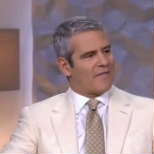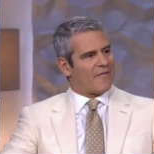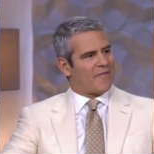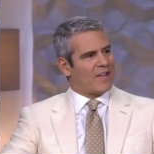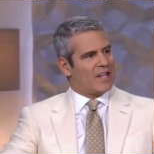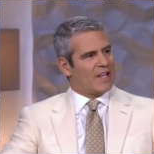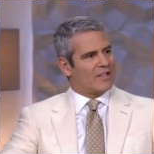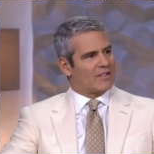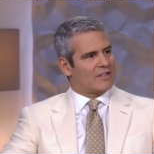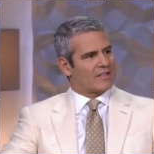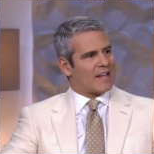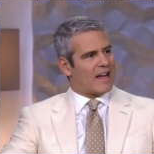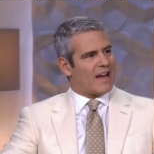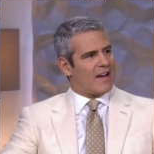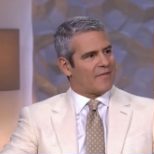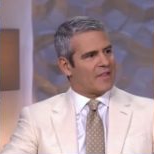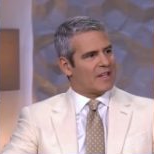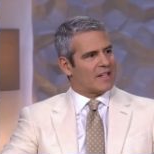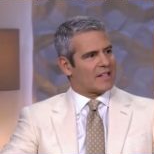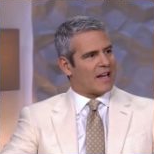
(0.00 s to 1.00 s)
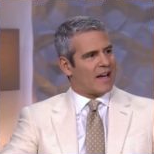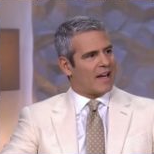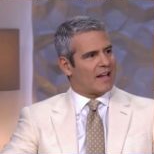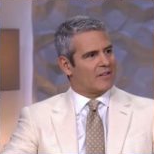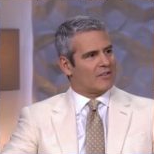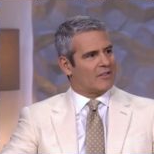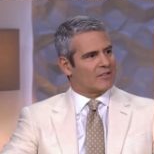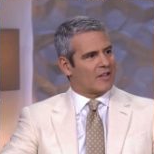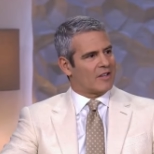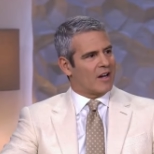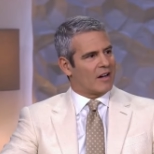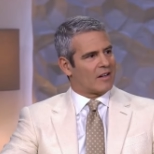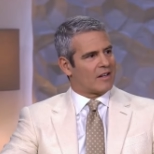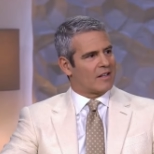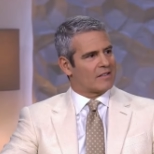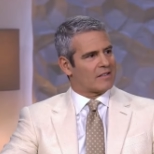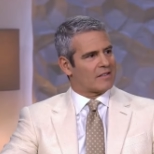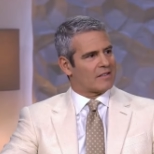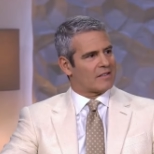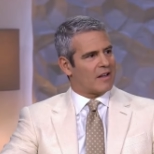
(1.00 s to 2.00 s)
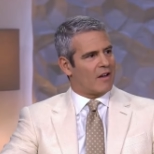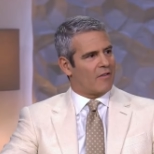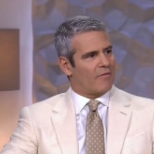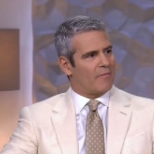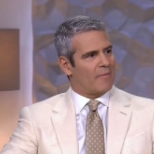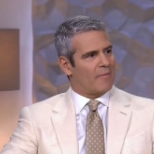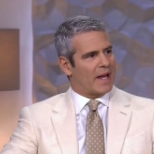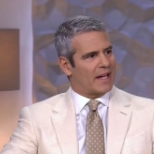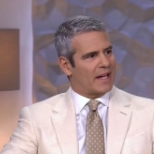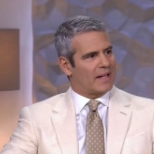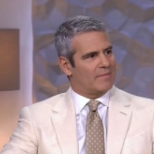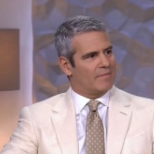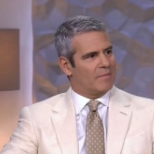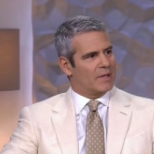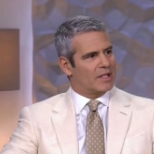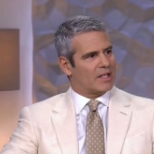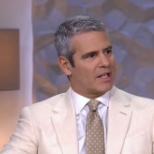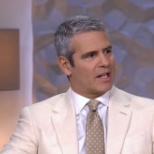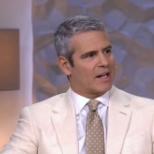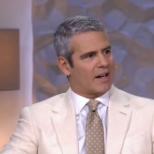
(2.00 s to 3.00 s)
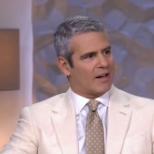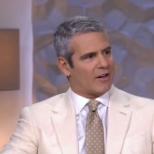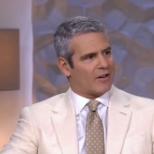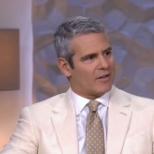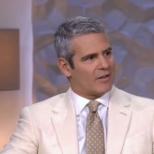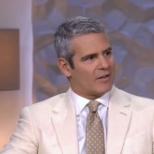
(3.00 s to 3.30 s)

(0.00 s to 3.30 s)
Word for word: feel to have the title youngest self-made billionaire?